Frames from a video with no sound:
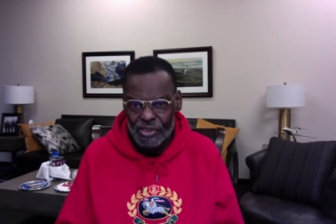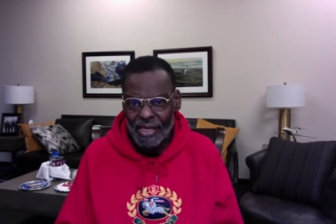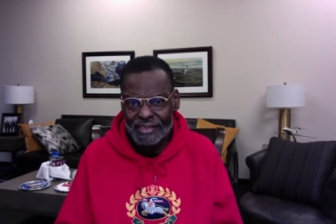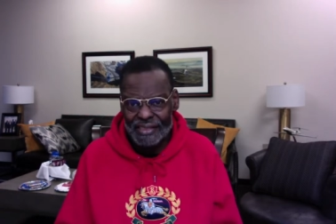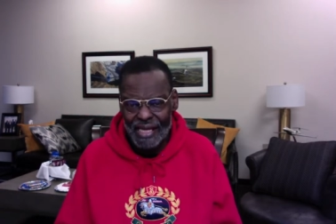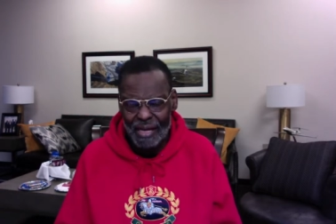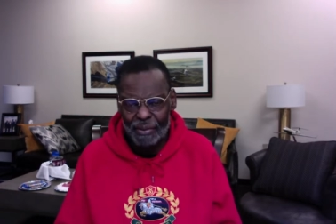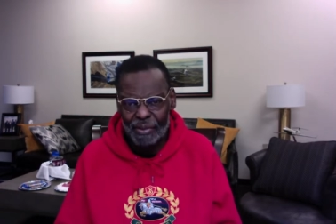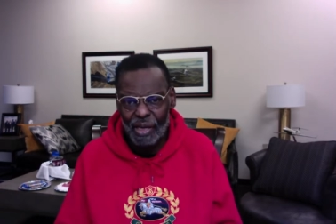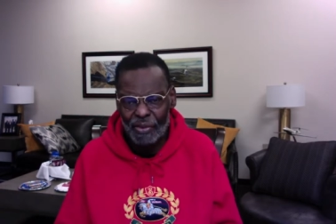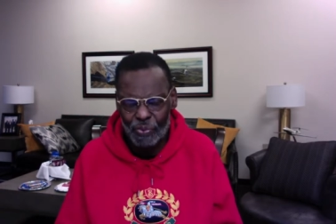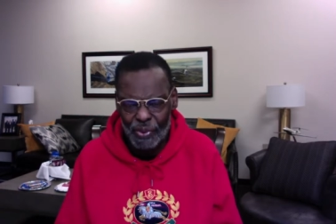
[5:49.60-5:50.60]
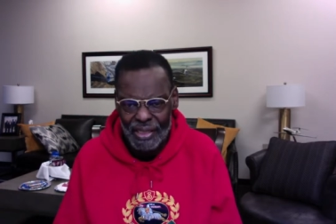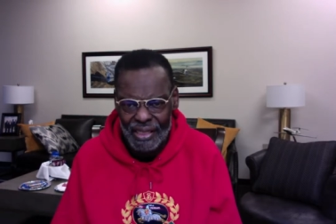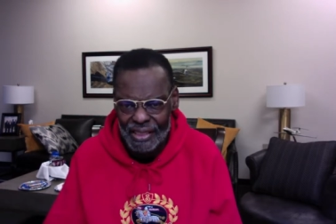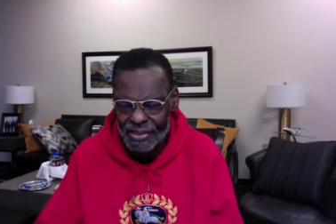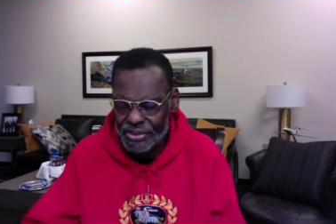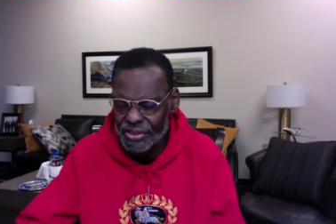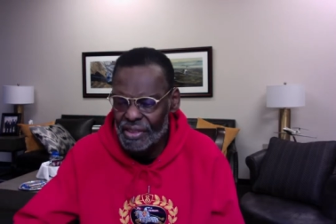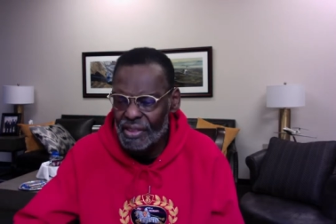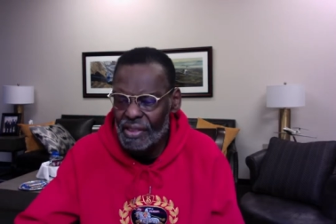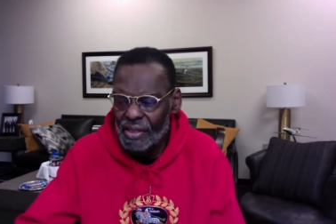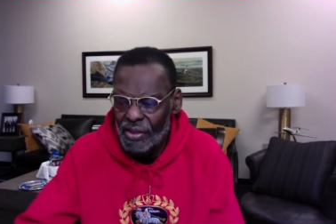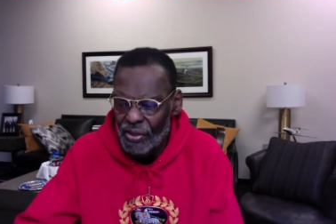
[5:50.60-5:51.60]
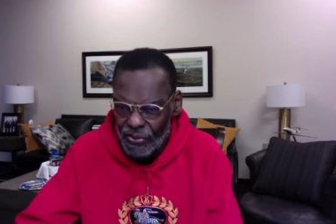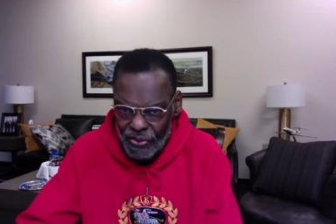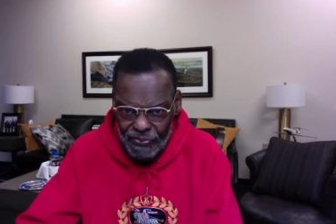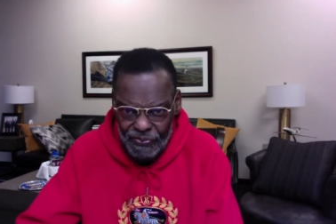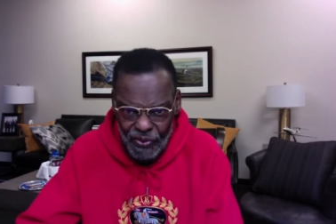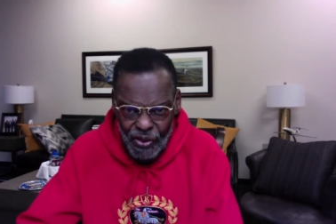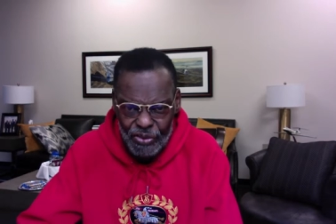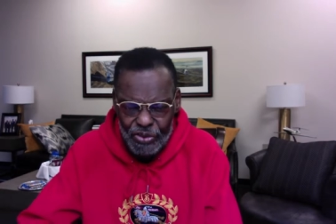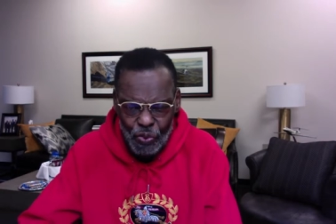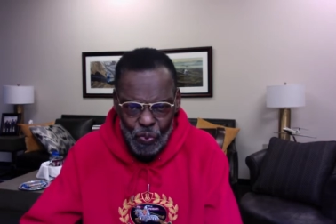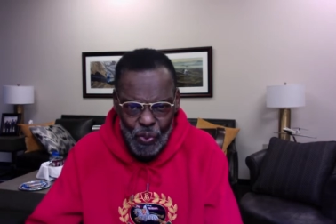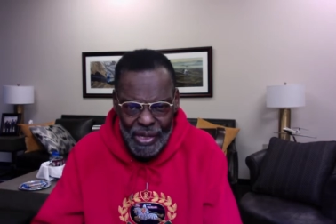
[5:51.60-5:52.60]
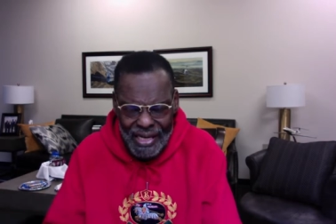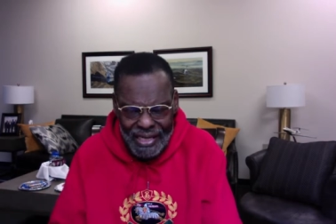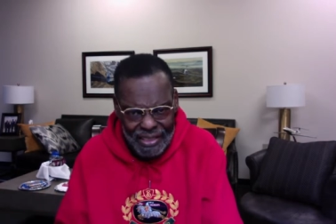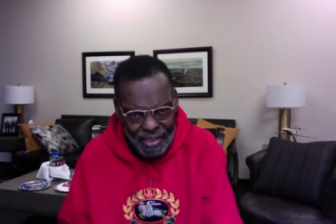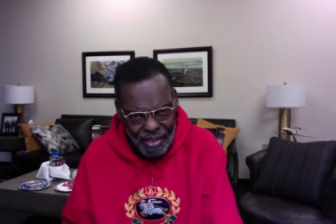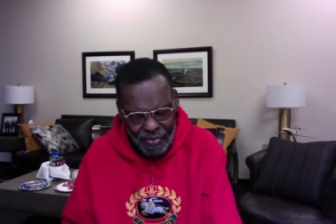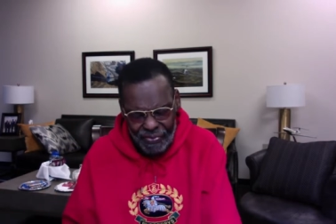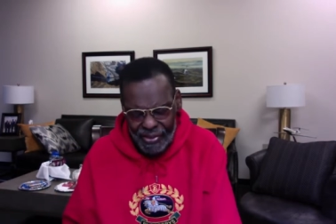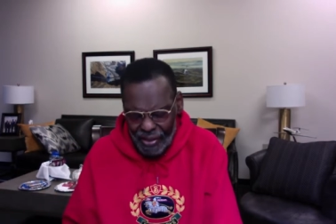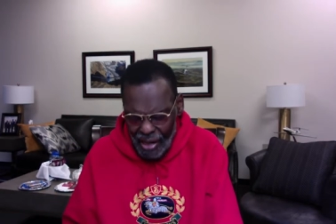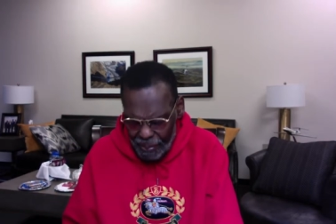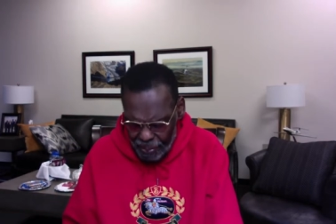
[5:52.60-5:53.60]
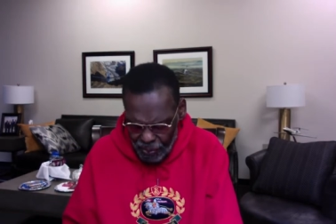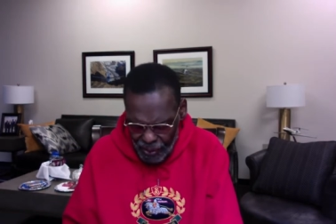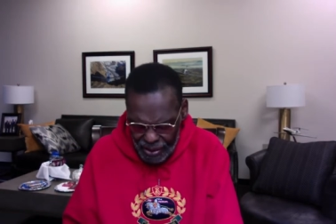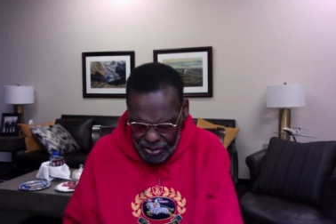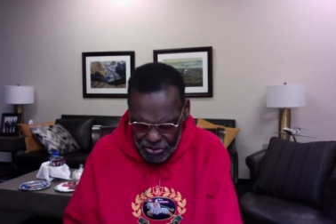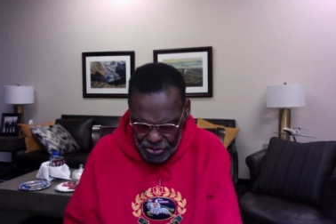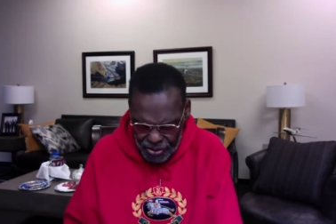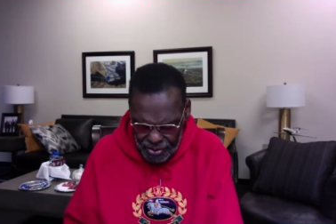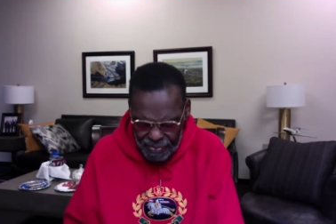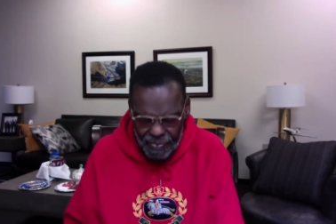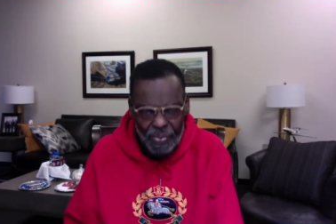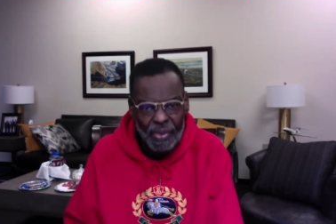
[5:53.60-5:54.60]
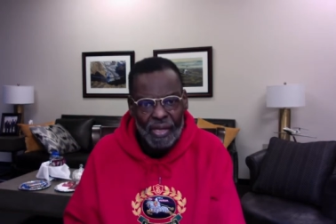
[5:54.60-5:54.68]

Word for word: like Samuel Rodriguez, the first week of their operation,